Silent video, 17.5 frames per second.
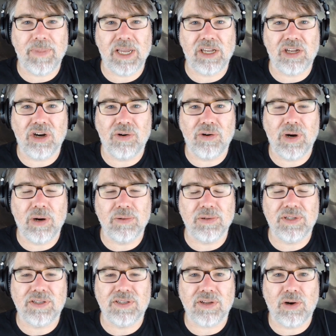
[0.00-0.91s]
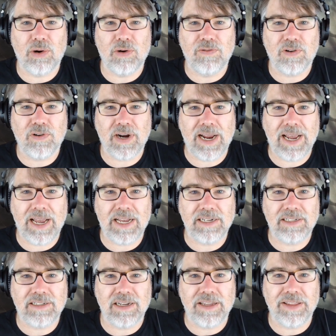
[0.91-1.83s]
co-hosts over
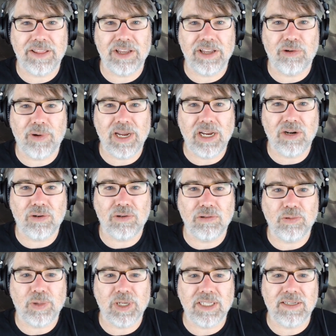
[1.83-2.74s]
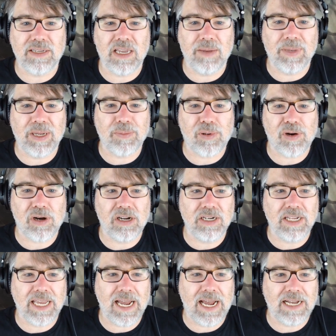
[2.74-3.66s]
at the Great Old Ones Gaming
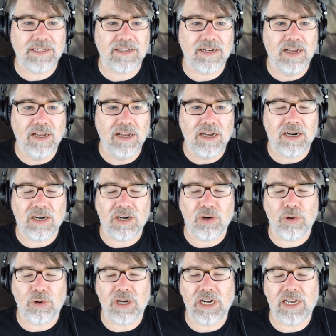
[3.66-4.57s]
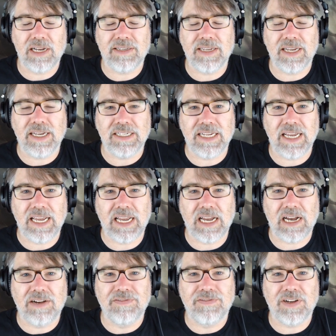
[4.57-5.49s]
Podcast are organizing a day
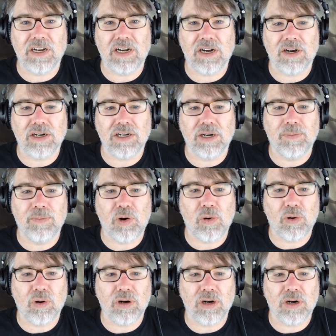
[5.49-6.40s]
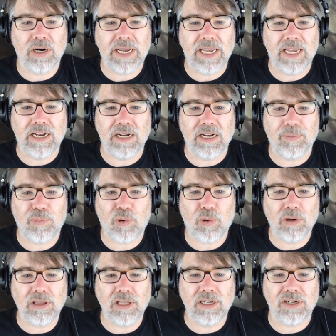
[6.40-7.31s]
of Arkham Horror in
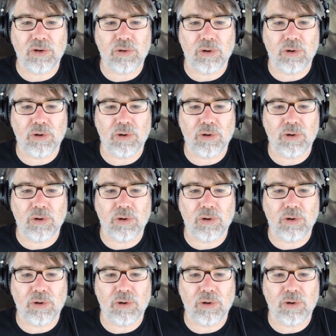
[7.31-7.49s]
Portland,